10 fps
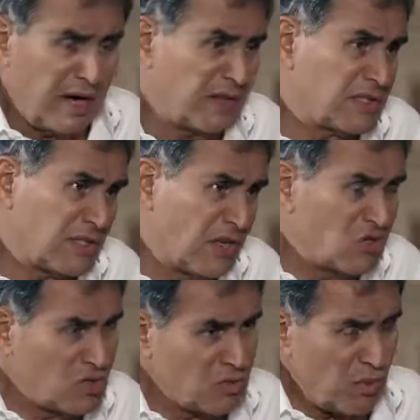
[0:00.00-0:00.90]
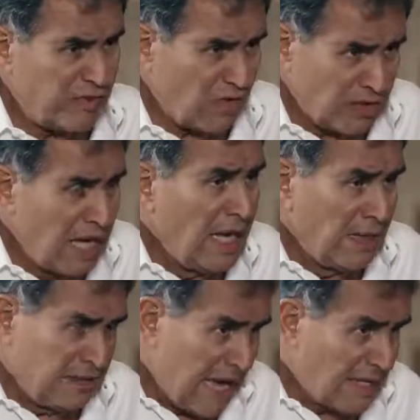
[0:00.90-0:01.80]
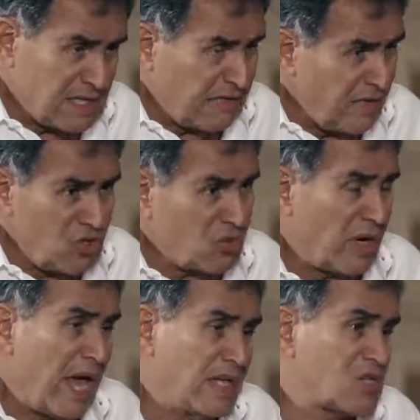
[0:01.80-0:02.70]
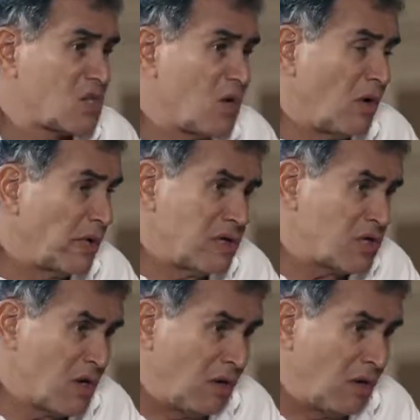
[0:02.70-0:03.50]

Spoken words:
There are restrictions to avoid tax evasion, and so on and so